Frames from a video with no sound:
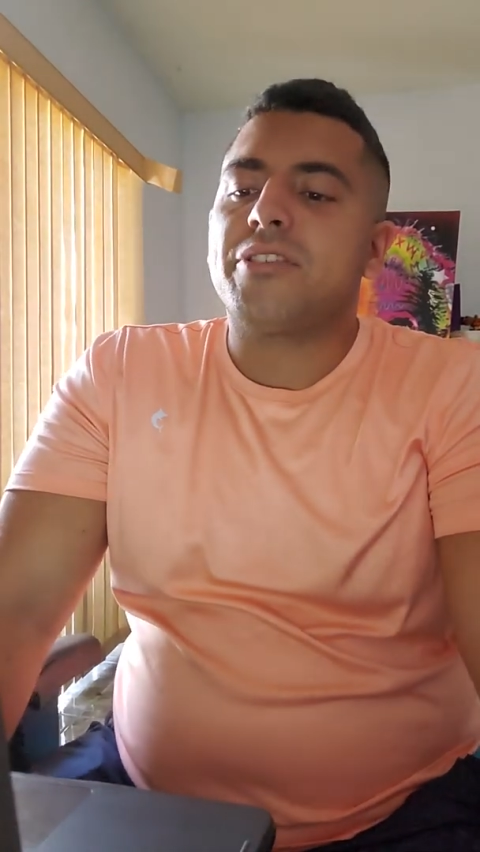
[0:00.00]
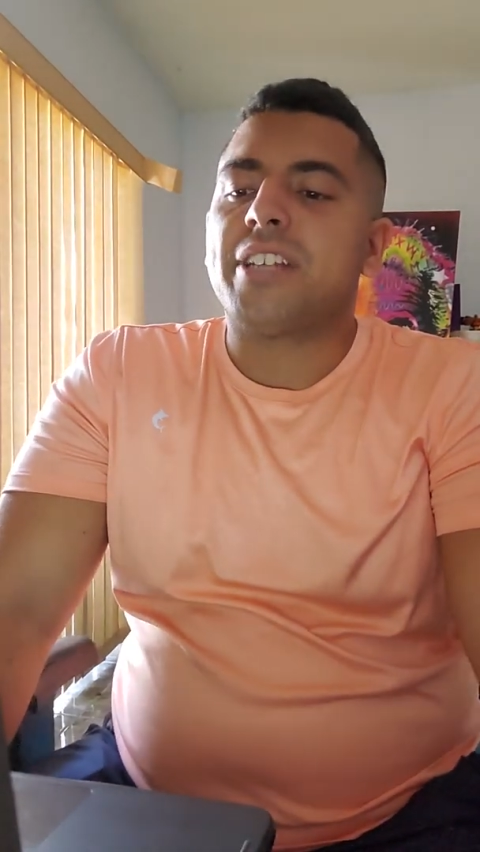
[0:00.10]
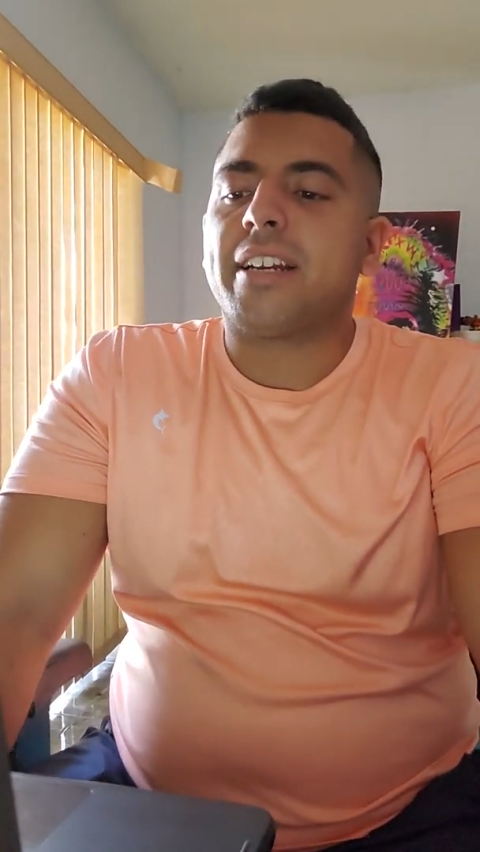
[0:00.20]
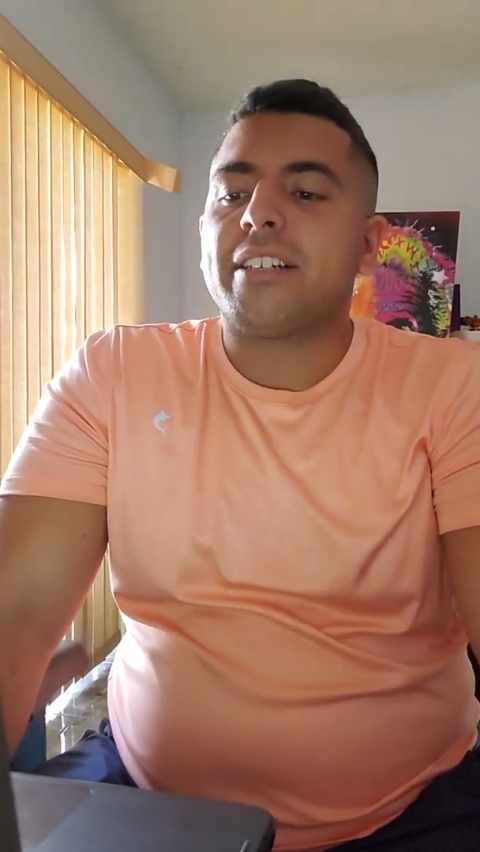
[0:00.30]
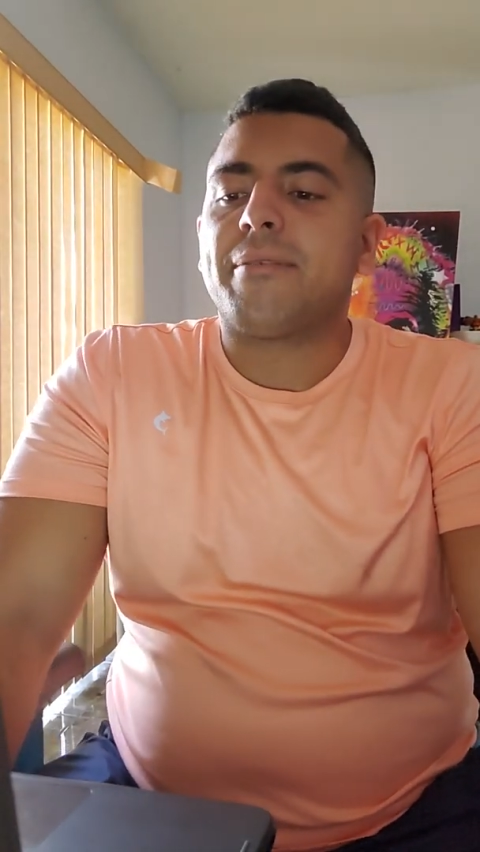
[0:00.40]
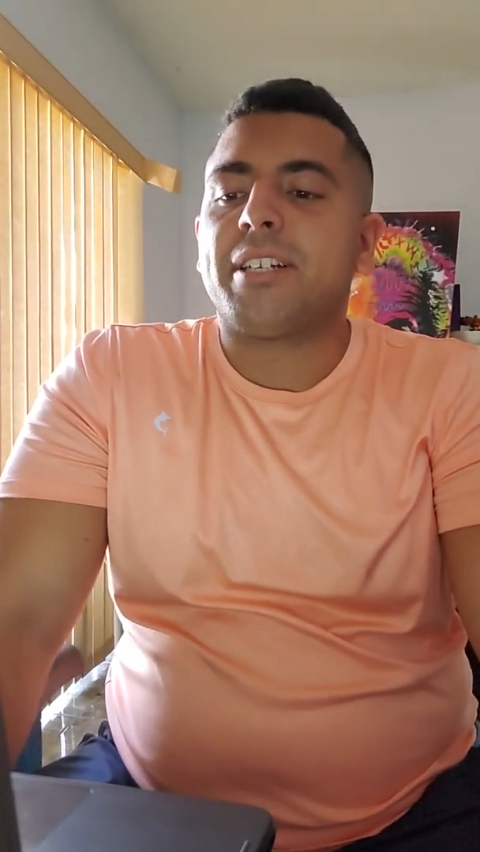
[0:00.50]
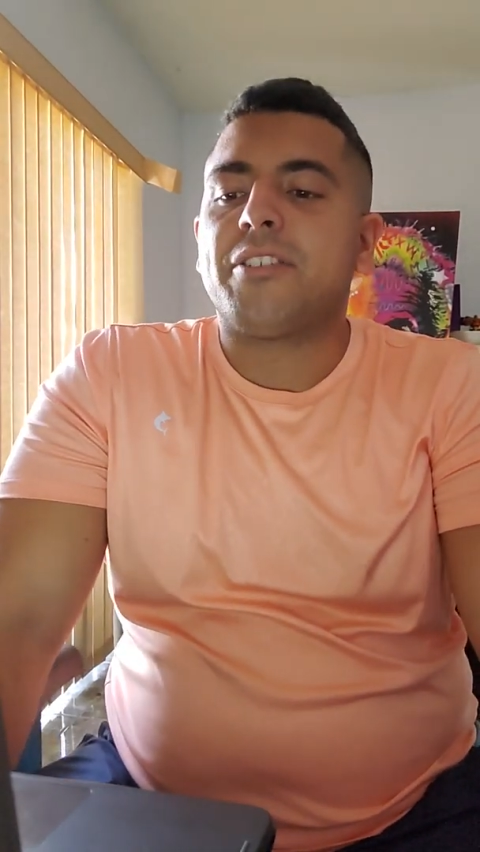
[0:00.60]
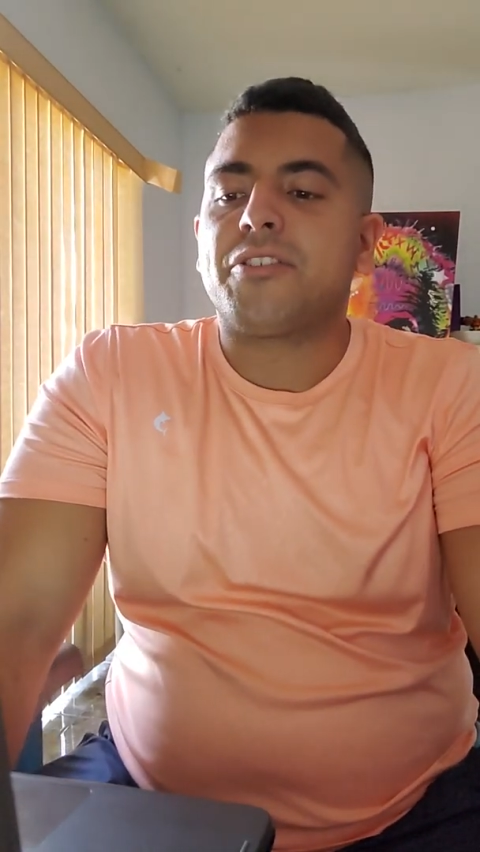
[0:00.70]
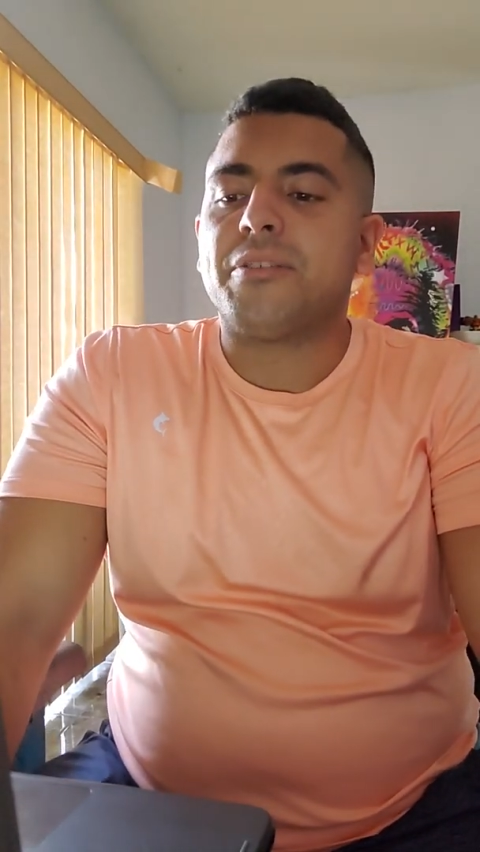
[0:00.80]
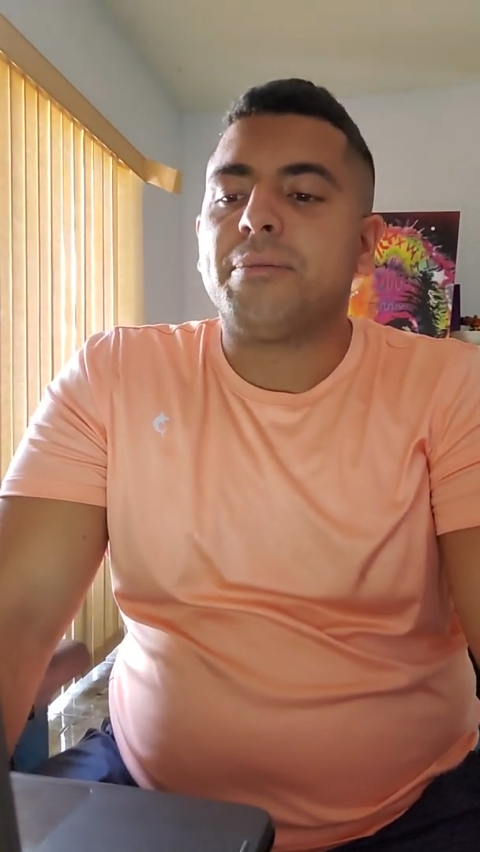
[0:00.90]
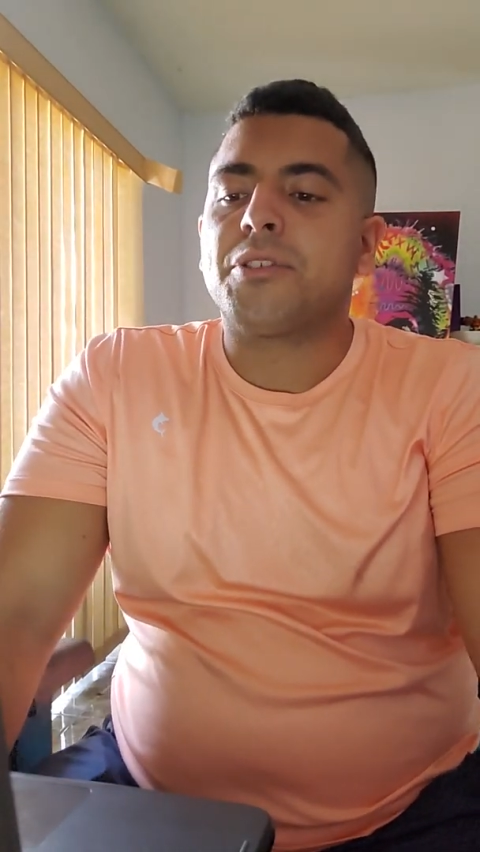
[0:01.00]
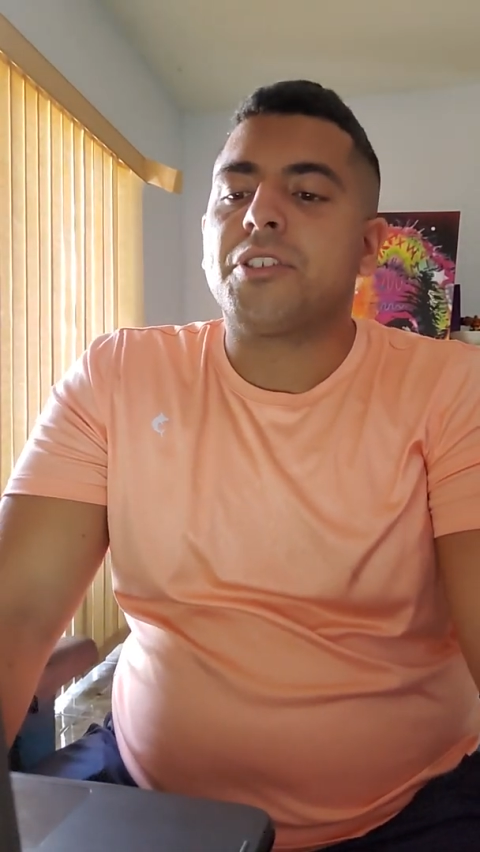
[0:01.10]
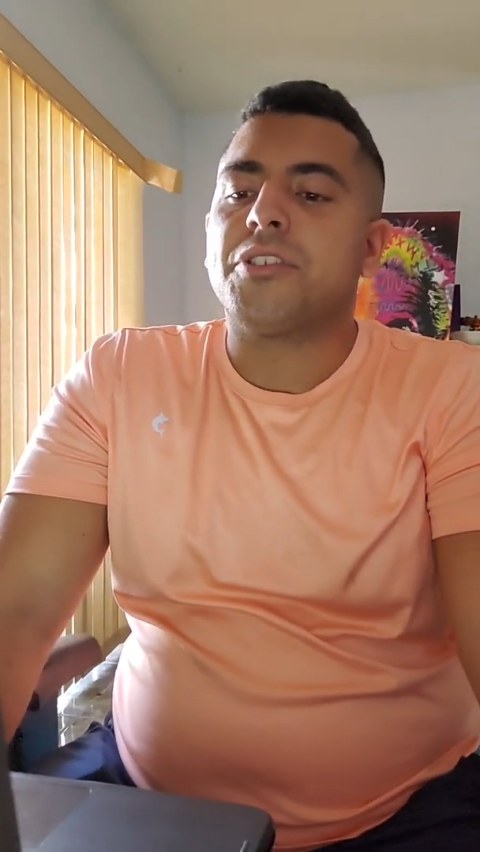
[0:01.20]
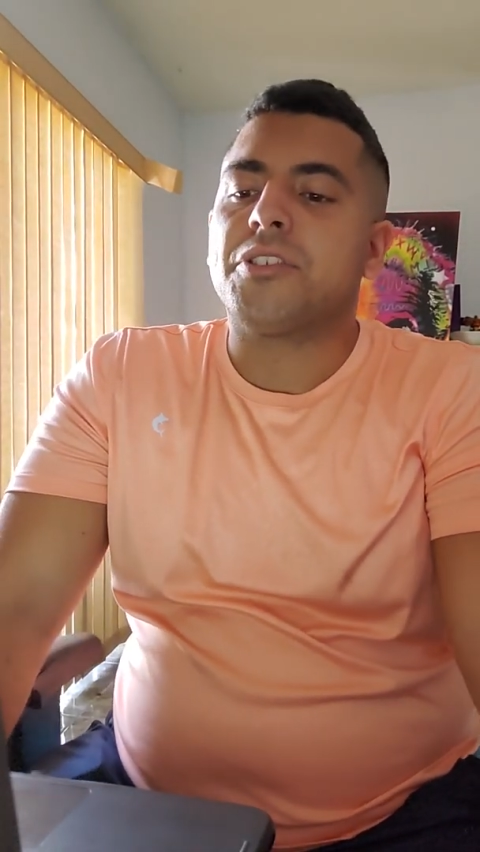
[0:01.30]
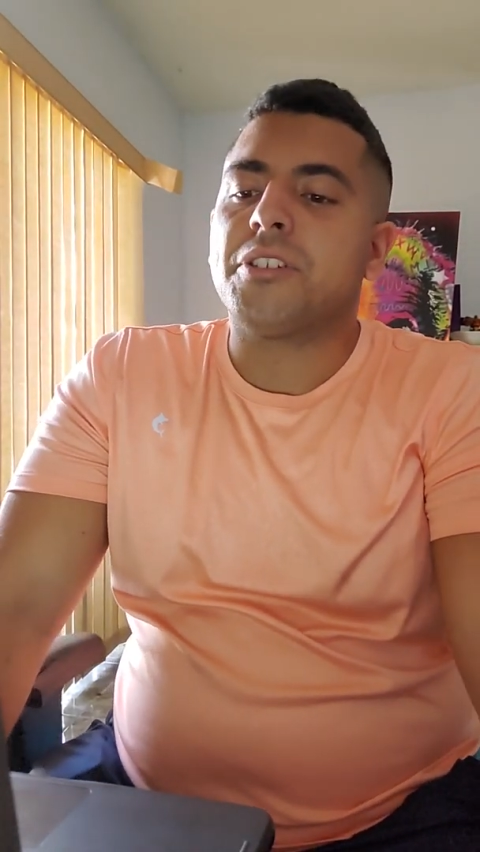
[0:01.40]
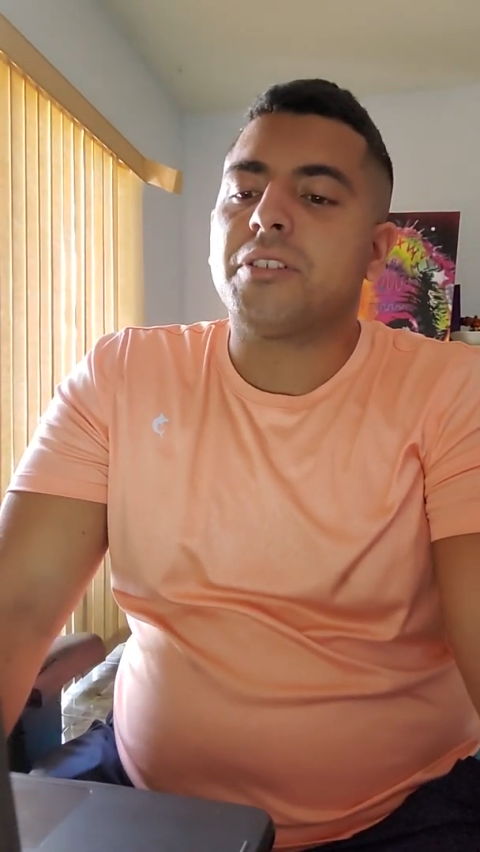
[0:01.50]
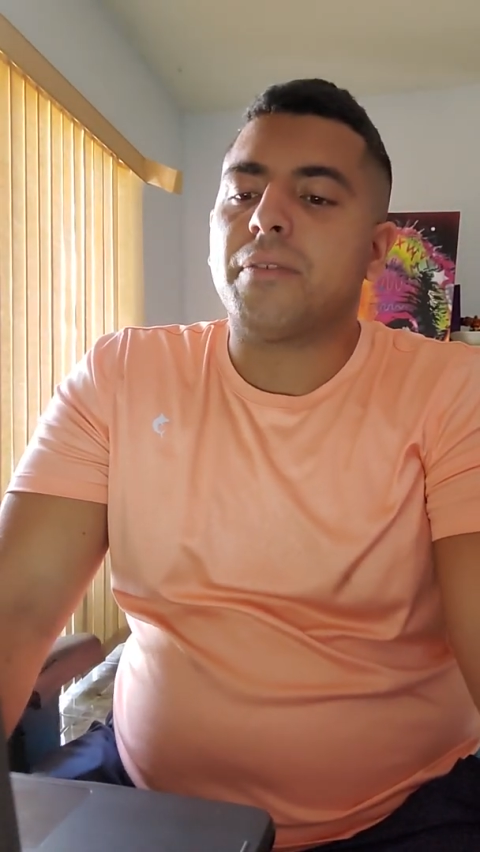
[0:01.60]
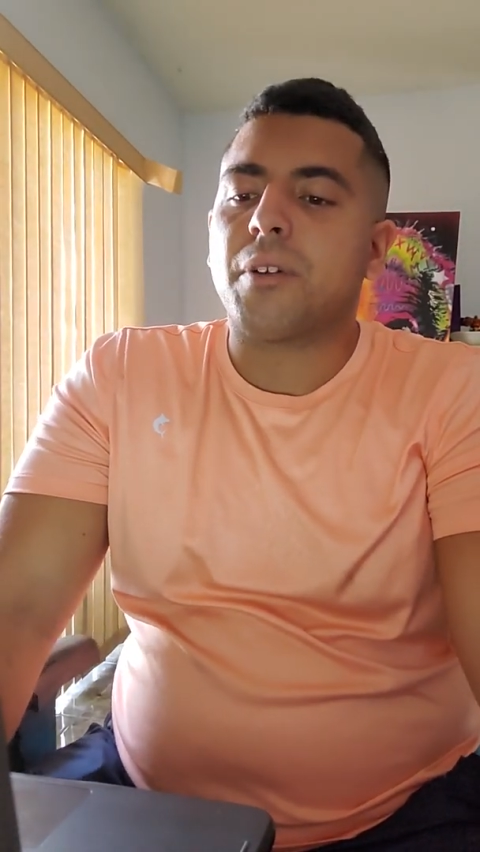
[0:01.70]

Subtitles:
secondary consumers consist of